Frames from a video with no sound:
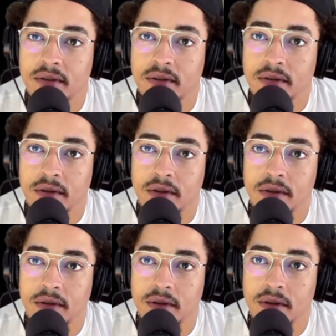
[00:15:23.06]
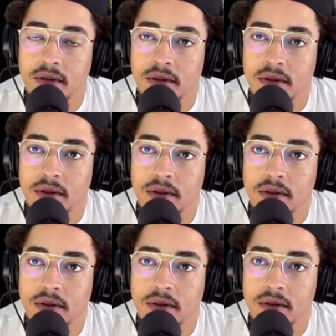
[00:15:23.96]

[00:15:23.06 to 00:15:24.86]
No one is speaking in this clip.